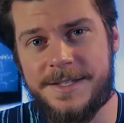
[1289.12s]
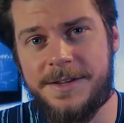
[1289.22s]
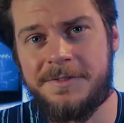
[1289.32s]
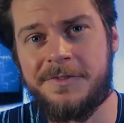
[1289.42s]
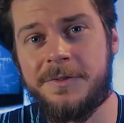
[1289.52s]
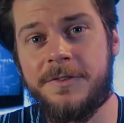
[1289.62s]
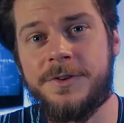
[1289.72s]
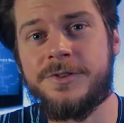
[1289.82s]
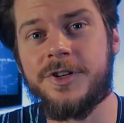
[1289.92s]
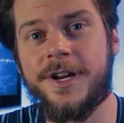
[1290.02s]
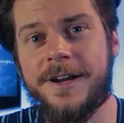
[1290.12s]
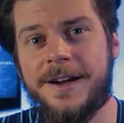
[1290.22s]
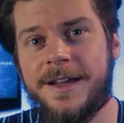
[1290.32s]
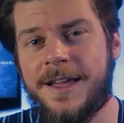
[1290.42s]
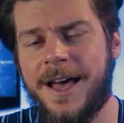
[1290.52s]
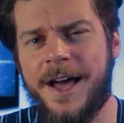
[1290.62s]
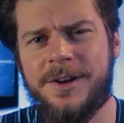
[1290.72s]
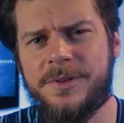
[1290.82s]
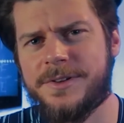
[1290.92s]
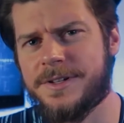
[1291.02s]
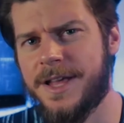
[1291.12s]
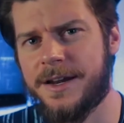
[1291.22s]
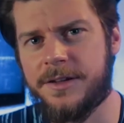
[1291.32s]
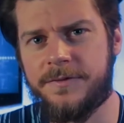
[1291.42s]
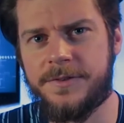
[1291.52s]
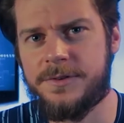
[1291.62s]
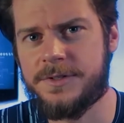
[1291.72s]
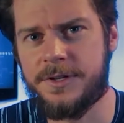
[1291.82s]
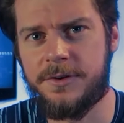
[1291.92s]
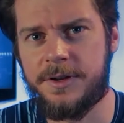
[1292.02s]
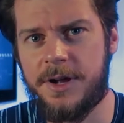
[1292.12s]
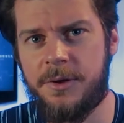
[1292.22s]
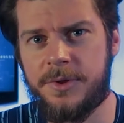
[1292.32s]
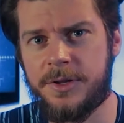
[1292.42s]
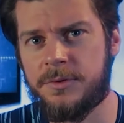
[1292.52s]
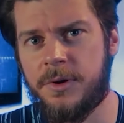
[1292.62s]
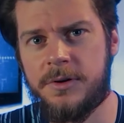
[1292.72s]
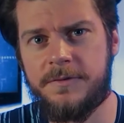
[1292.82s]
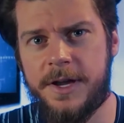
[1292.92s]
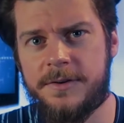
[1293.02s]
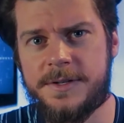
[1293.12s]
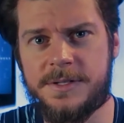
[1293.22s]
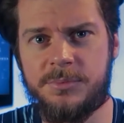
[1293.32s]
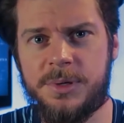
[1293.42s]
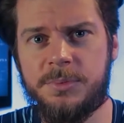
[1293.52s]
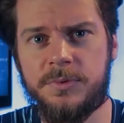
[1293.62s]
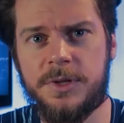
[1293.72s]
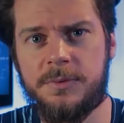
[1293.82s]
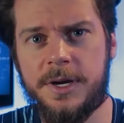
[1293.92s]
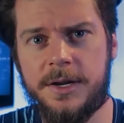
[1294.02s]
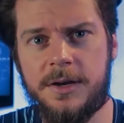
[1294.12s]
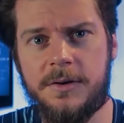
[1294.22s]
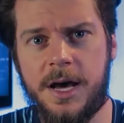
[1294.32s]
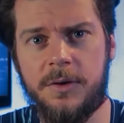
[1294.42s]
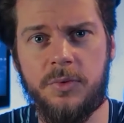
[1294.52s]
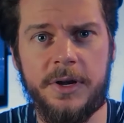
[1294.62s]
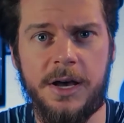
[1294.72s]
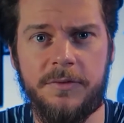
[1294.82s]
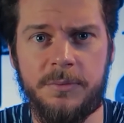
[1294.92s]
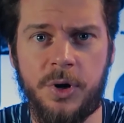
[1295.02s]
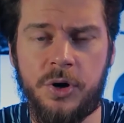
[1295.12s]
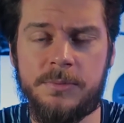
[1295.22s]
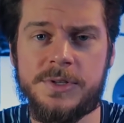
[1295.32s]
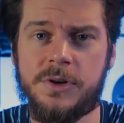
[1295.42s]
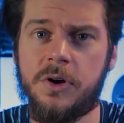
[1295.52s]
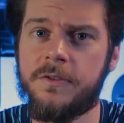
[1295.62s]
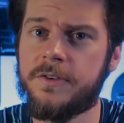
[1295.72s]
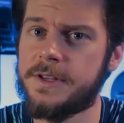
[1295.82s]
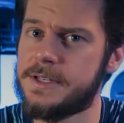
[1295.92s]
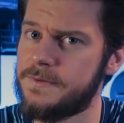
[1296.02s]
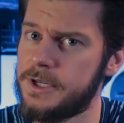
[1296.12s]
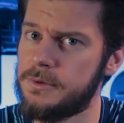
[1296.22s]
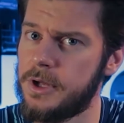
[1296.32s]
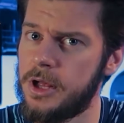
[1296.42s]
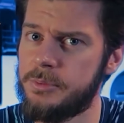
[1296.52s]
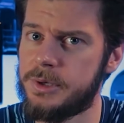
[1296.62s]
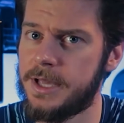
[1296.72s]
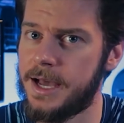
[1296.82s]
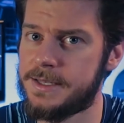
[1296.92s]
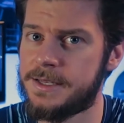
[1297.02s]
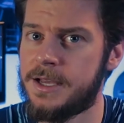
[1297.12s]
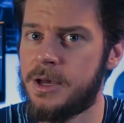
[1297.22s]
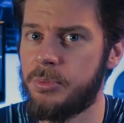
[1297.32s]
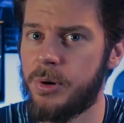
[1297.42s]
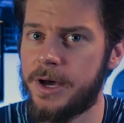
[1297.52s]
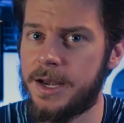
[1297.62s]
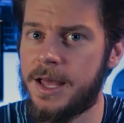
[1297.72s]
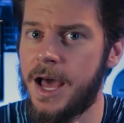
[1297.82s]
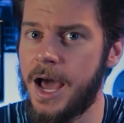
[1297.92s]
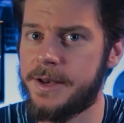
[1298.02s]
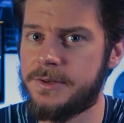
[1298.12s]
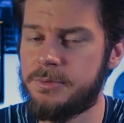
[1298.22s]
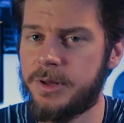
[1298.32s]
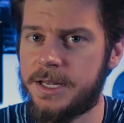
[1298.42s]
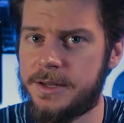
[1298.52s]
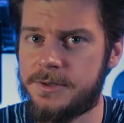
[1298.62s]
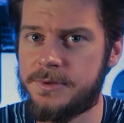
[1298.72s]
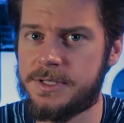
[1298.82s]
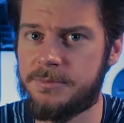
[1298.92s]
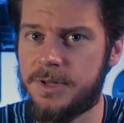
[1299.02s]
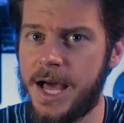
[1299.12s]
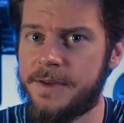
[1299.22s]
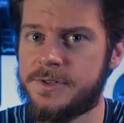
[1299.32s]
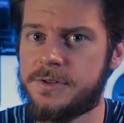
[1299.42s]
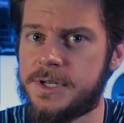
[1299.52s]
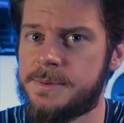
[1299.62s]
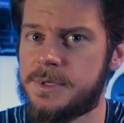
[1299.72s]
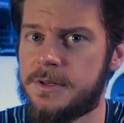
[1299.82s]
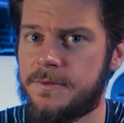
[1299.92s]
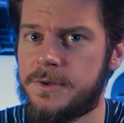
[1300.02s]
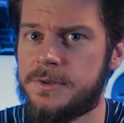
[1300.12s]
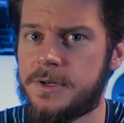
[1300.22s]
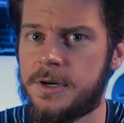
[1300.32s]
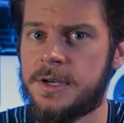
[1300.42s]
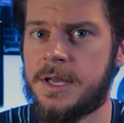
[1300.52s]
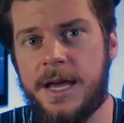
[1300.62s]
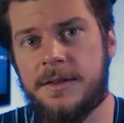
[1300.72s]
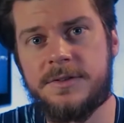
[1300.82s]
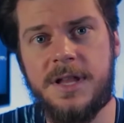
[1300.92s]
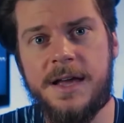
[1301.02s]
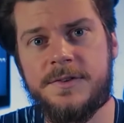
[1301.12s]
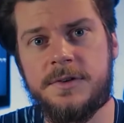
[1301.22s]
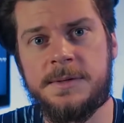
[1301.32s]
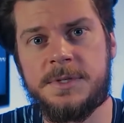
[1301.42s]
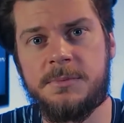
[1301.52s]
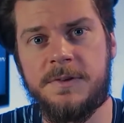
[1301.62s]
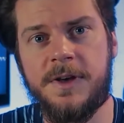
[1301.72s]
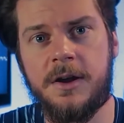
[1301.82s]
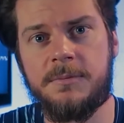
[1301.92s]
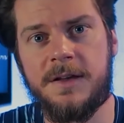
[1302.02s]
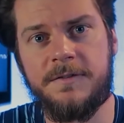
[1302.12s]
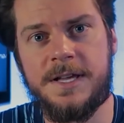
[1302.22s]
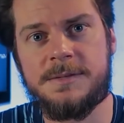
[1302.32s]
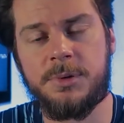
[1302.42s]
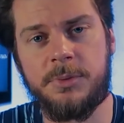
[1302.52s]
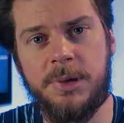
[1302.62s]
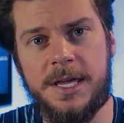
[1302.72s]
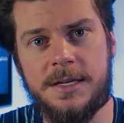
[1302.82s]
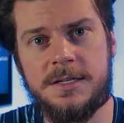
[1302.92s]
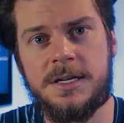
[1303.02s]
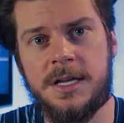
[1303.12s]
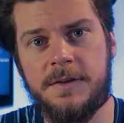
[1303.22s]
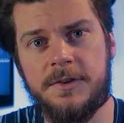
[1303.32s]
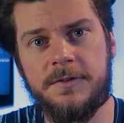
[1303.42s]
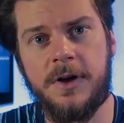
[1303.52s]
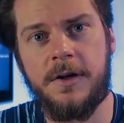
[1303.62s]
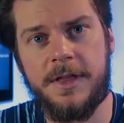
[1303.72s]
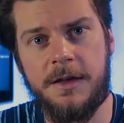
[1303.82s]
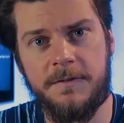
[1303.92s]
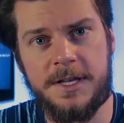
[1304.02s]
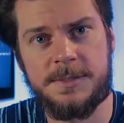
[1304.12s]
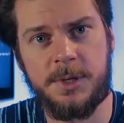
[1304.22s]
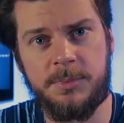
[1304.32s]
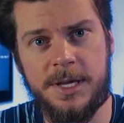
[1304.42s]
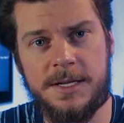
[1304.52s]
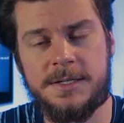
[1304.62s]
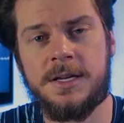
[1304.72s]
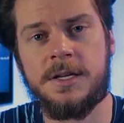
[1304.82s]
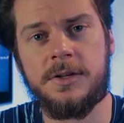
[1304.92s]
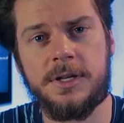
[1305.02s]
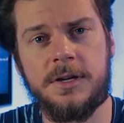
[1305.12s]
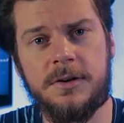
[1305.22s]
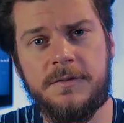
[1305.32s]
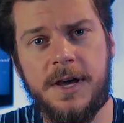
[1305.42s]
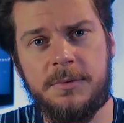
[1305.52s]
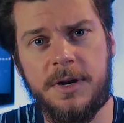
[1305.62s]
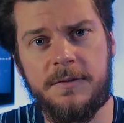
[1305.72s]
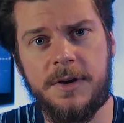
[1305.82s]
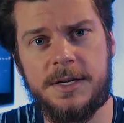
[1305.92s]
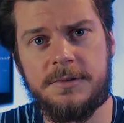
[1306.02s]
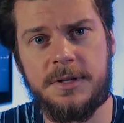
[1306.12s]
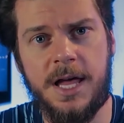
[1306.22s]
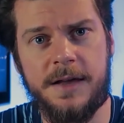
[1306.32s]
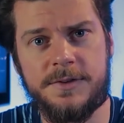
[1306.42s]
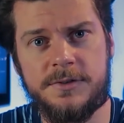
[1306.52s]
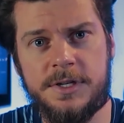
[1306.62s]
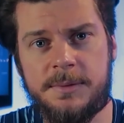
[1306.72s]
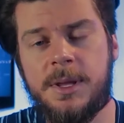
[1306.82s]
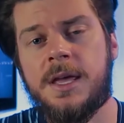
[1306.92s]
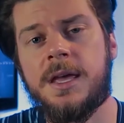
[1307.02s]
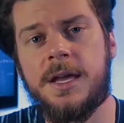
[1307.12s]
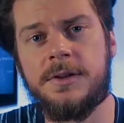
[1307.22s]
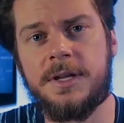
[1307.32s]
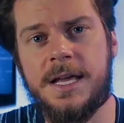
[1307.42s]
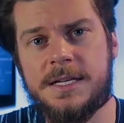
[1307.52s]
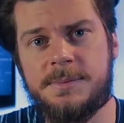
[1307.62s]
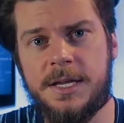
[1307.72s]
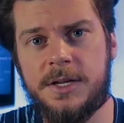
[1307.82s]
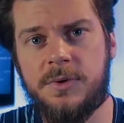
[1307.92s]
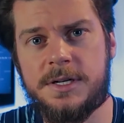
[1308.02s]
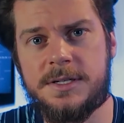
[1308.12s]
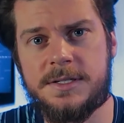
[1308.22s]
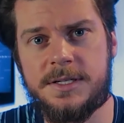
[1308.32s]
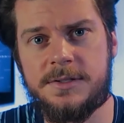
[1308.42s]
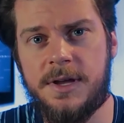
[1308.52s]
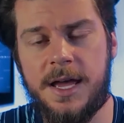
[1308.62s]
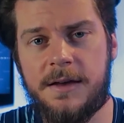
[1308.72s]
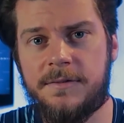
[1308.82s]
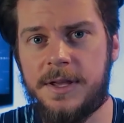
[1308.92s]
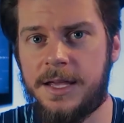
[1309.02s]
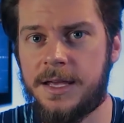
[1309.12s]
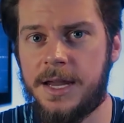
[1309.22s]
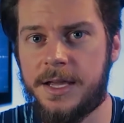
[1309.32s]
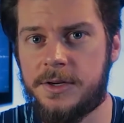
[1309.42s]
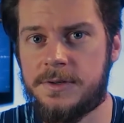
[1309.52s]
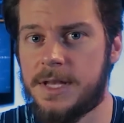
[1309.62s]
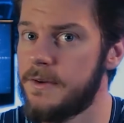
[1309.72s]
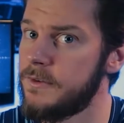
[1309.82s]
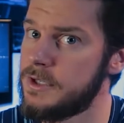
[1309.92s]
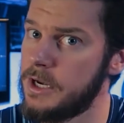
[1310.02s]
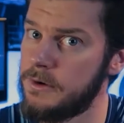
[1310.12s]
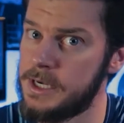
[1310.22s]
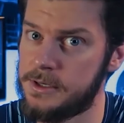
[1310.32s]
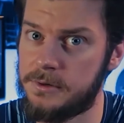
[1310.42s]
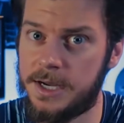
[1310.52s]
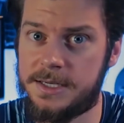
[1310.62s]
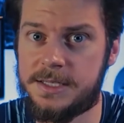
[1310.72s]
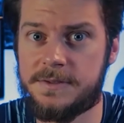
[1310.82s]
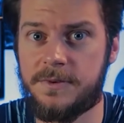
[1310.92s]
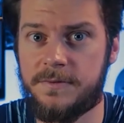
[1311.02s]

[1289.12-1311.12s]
David from the future here. I know there's a lot of confusion going around with the coronavirus and people really want to know how to work out from home, so hopefully this video will help you guys, but I do plan on doing some live streams in the future, and those live streams can be found on my Facebook page. If you follow that Facebook page, you'll get notified whenever I do a live stream, and you can ask me any questions that you have, and I can use that for generating new ideas for